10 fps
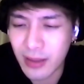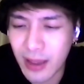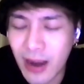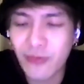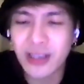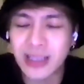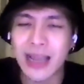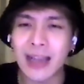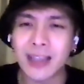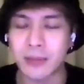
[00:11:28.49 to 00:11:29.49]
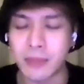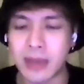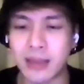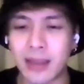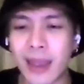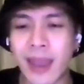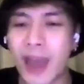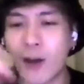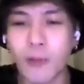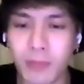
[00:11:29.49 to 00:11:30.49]
every sides of me, they
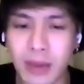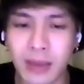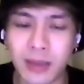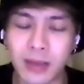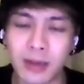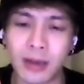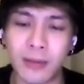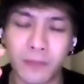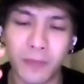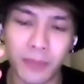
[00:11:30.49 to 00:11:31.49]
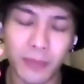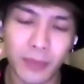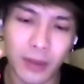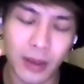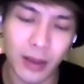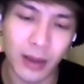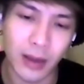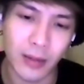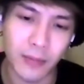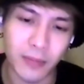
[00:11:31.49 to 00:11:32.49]
helped me to,
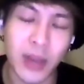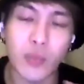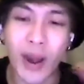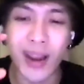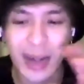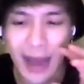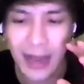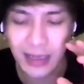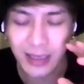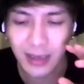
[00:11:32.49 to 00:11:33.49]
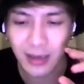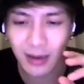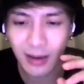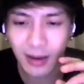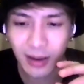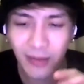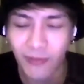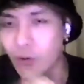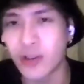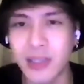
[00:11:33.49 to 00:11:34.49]
they recognized in
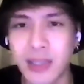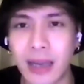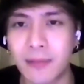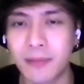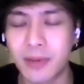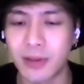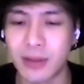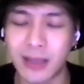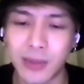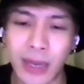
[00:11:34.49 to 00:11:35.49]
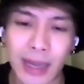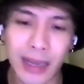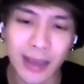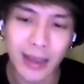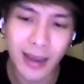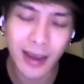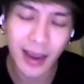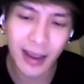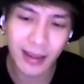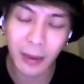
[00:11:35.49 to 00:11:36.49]
first sight. So that's why
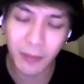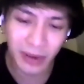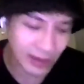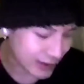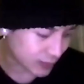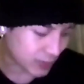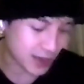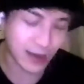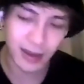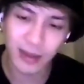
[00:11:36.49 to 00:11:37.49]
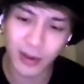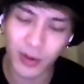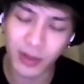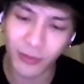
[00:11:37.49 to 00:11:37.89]
they believed me. They were the